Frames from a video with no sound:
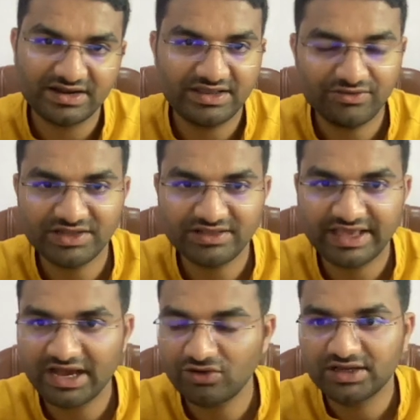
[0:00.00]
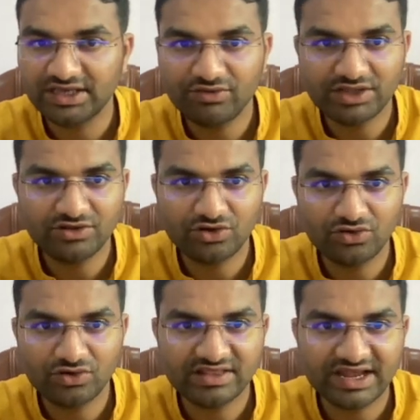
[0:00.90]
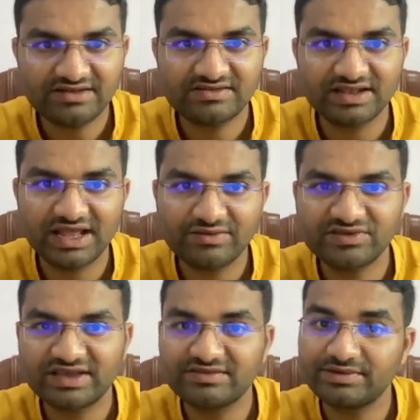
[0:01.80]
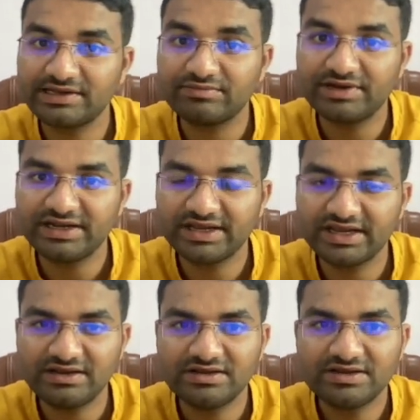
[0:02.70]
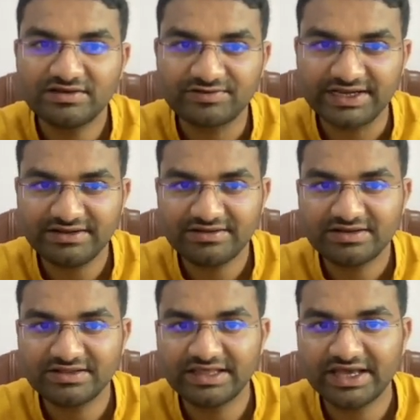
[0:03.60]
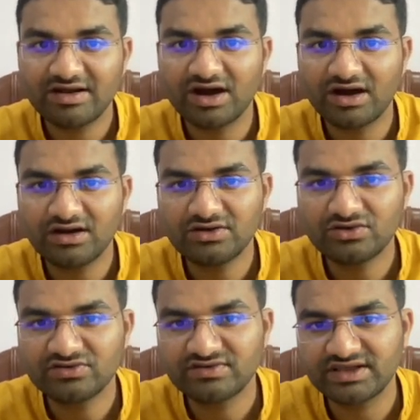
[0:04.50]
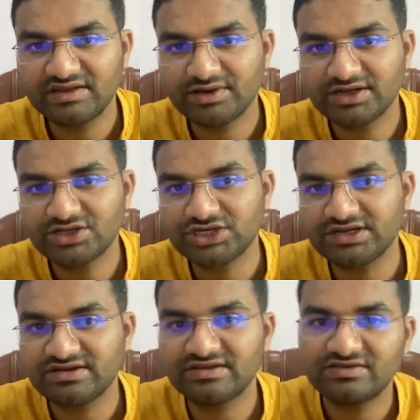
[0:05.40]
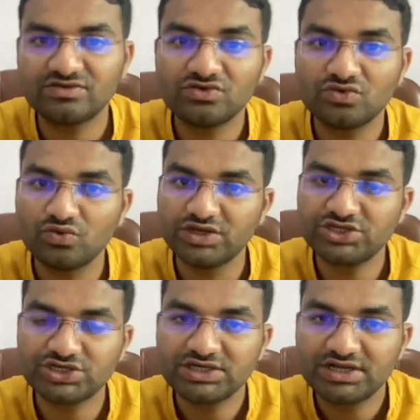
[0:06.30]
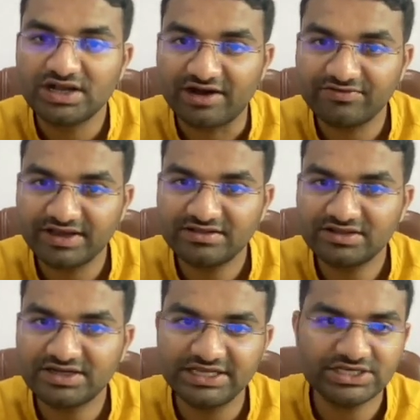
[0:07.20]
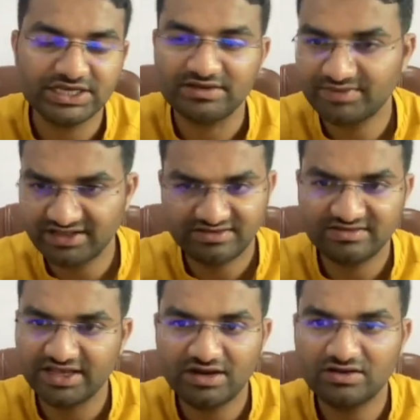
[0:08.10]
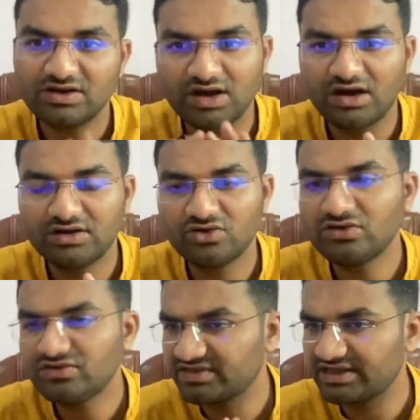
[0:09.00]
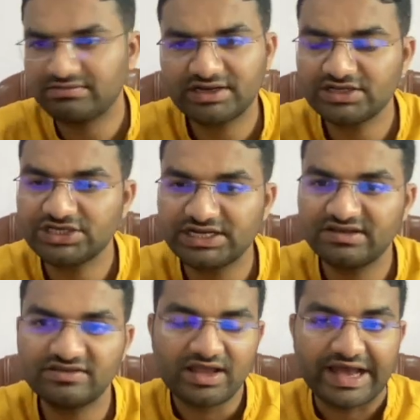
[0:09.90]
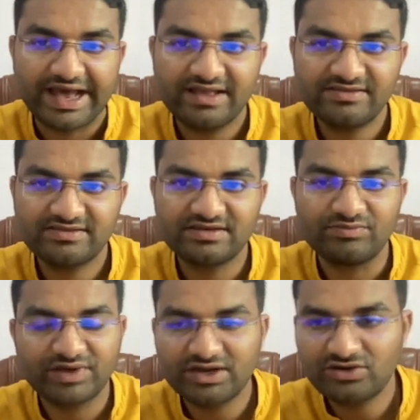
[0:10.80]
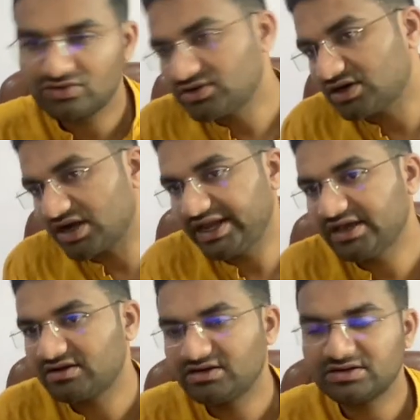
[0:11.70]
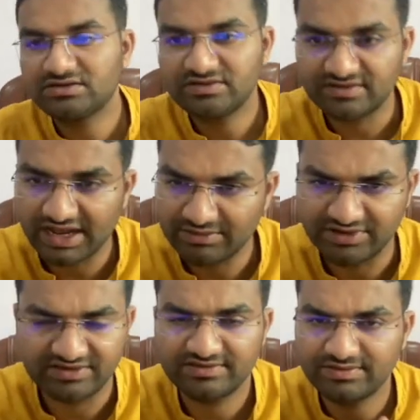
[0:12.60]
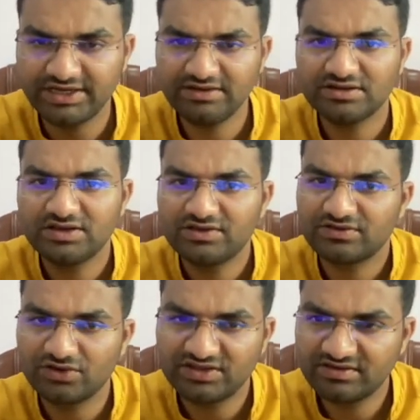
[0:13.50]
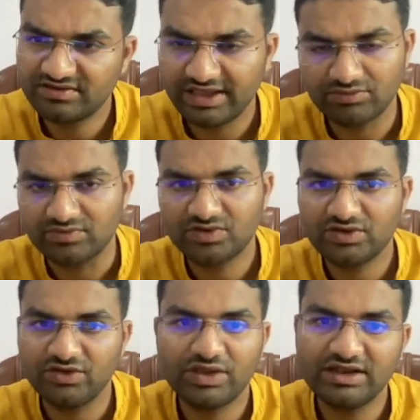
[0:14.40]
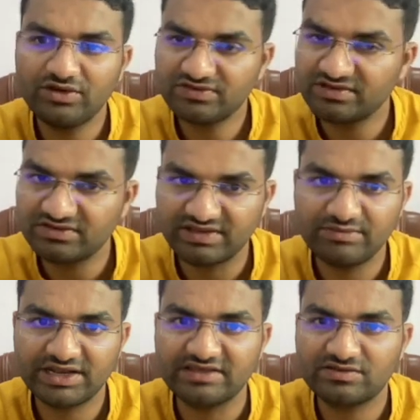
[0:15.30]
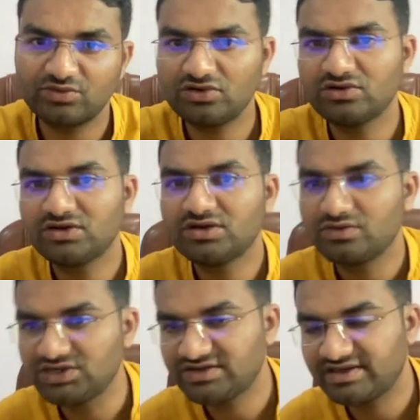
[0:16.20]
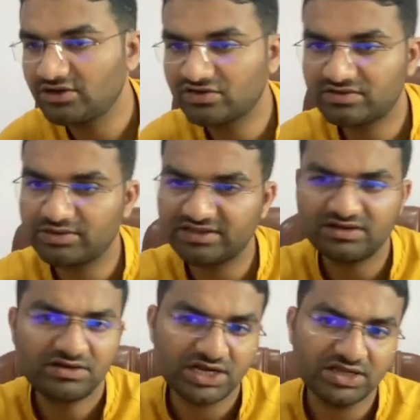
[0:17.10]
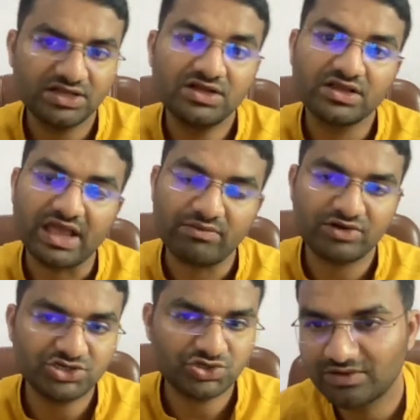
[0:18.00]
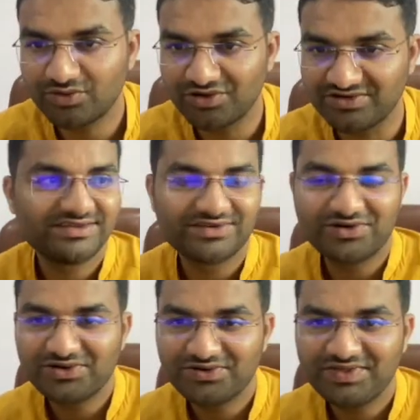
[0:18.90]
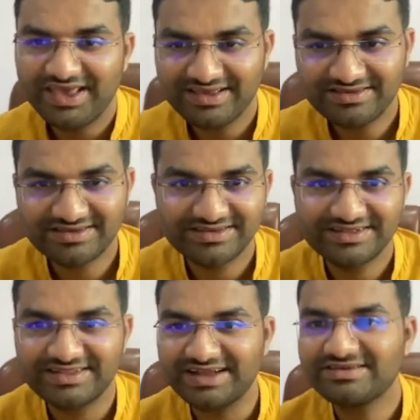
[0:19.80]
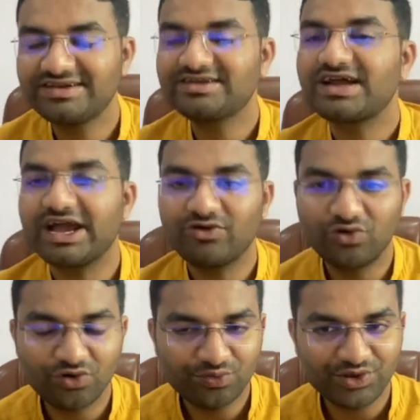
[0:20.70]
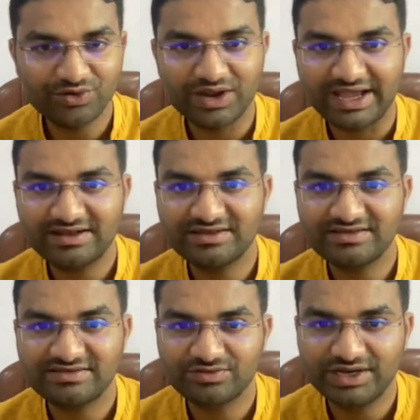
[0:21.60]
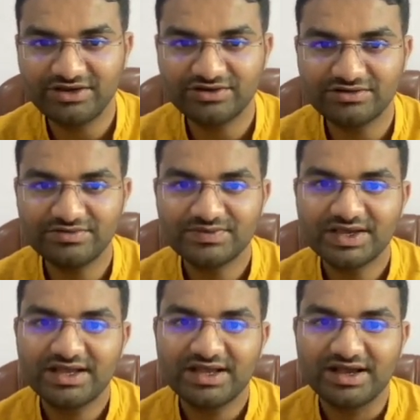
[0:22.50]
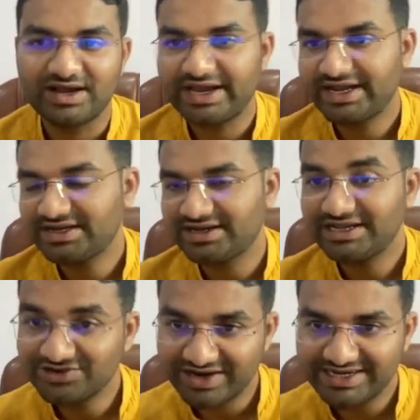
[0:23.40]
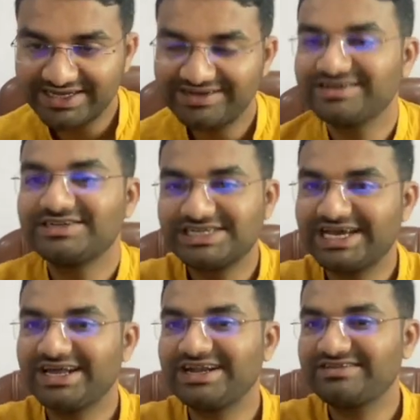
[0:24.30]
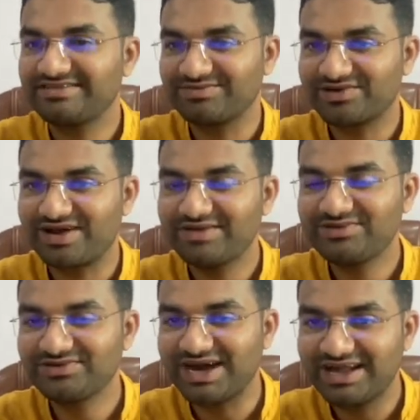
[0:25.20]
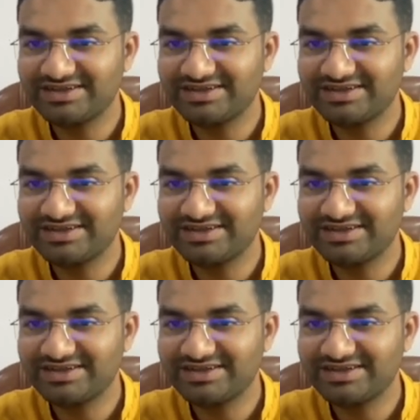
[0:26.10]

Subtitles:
even they have given the note that syllabus has been updated. Fine, there are no significant changes which affect the teaching, means there are no significant changes as compared to earlier syllabus. Fine, so it's the same, you can use the same textbook which is endorsed by the Cambridge board. So yes, that's it. I hope you liked this video and enjoyed it. Share and subscribe to our